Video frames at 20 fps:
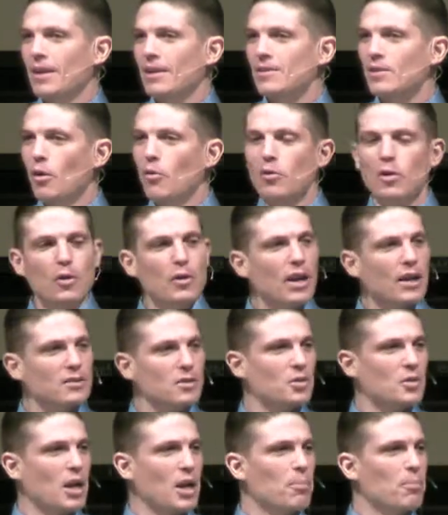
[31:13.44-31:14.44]
Some of you
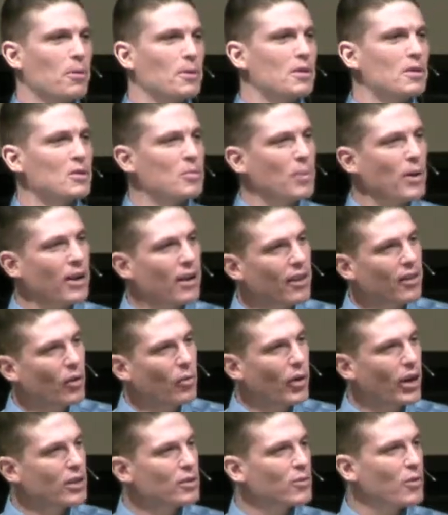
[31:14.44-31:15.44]
yesterday participated in the
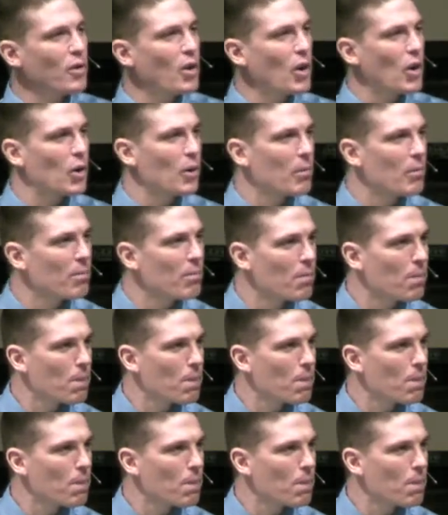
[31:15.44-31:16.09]
race for hope.